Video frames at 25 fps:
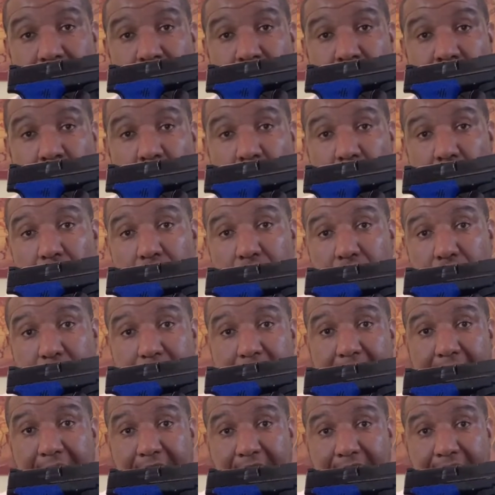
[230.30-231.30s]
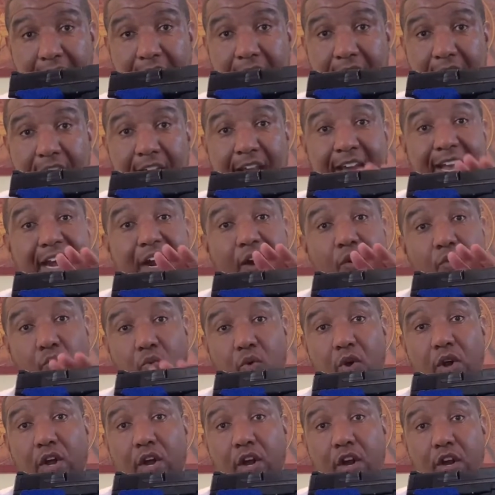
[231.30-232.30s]
her 380. And I
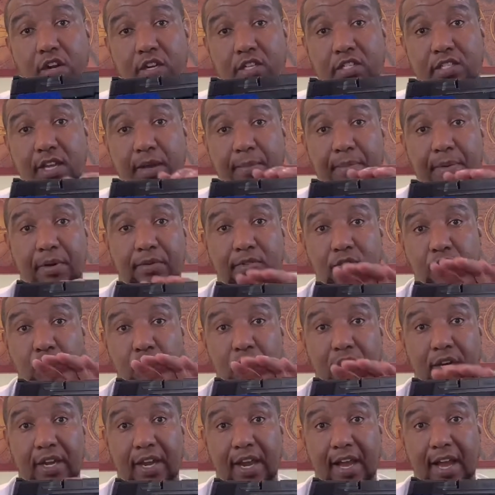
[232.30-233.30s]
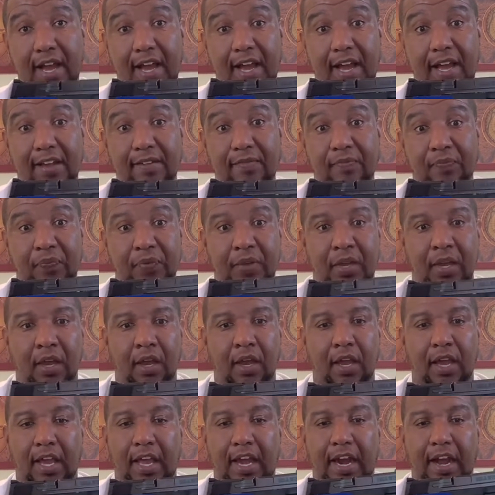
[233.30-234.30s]
wanted her to step up to a 9,
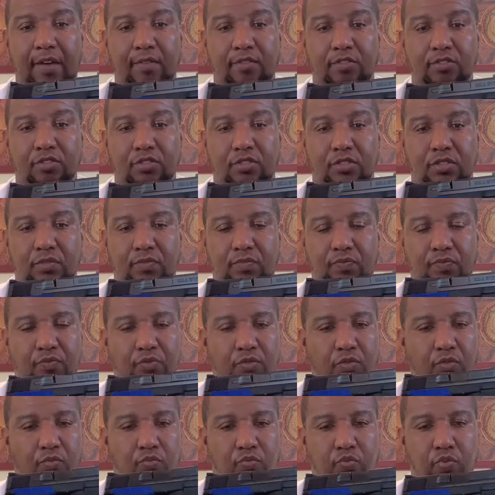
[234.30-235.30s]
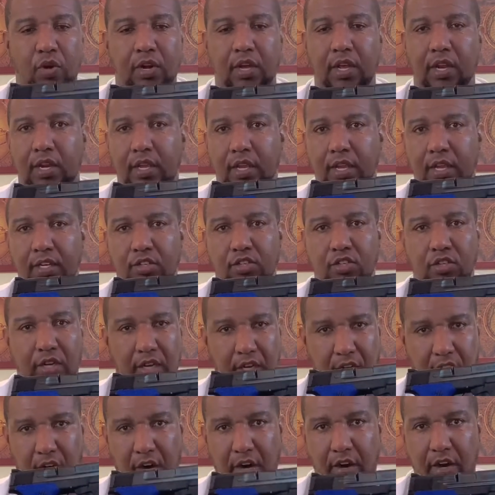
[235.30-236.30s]
and I was really
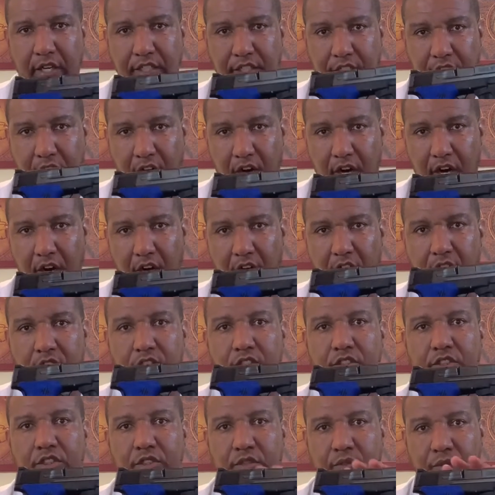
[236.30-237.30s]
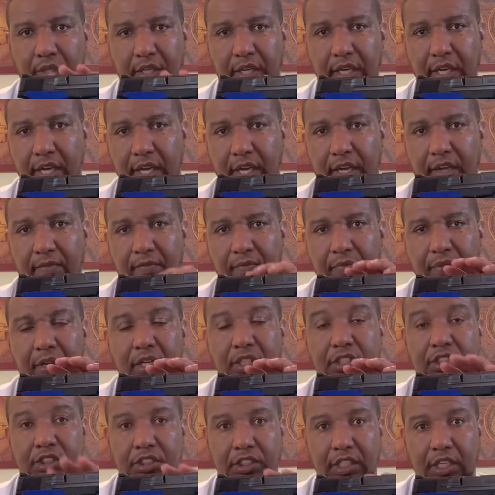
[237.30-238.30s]
encouraging her to get
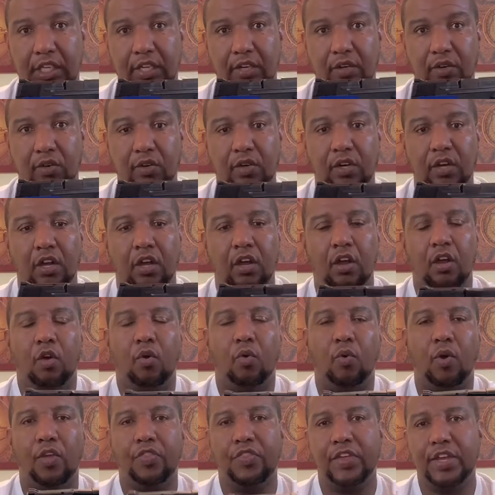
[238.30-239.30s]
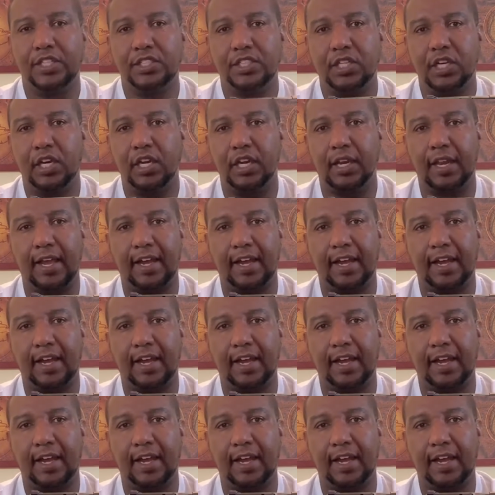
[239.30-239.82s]
a Shield. One thing she didn't like